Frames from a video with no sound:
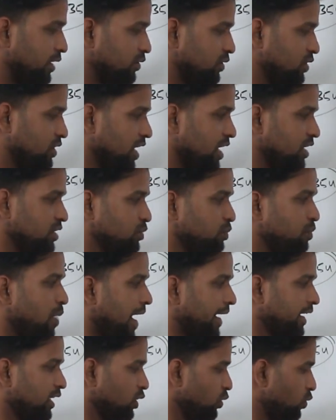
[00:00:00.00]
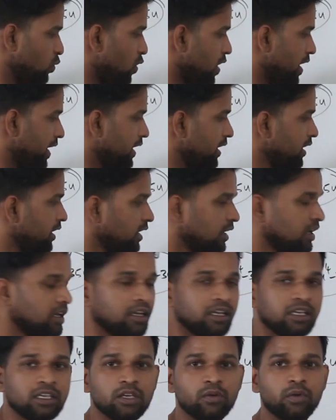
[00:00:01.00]
you change back to y,
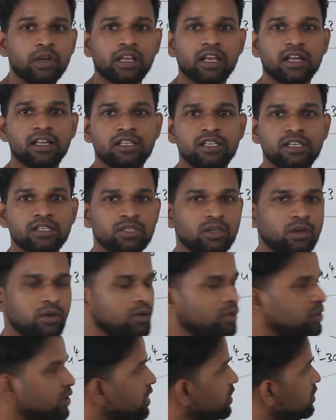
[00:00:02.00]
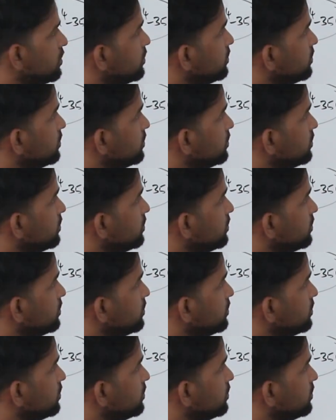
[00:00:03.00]
you will get this solution.